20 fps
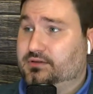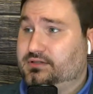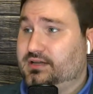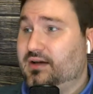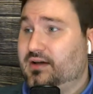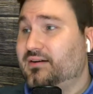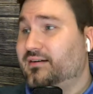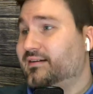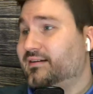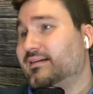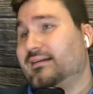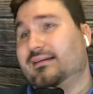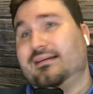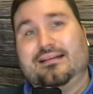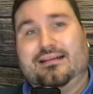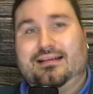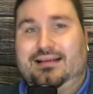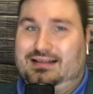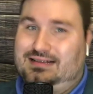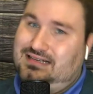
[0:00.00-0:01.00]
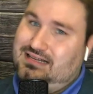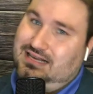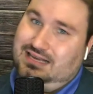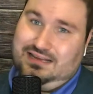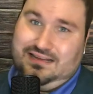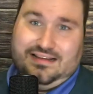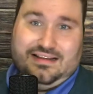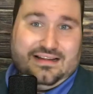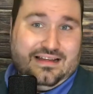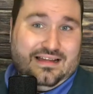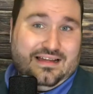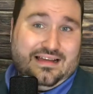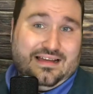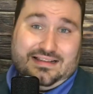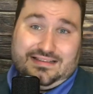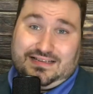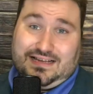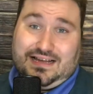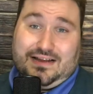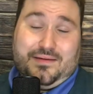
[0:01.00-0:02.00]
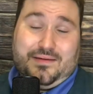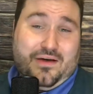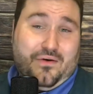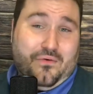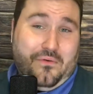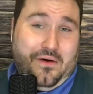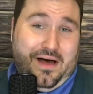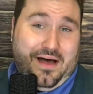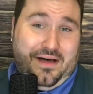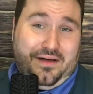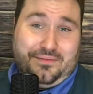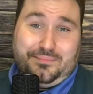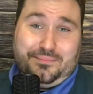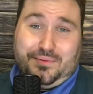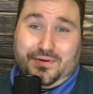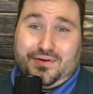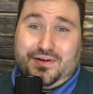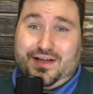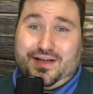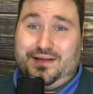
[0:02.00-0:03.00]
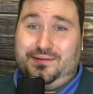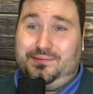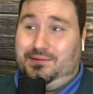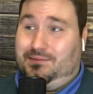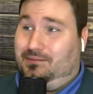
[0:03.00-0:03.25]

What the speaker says: So it's going to be a wild bowl game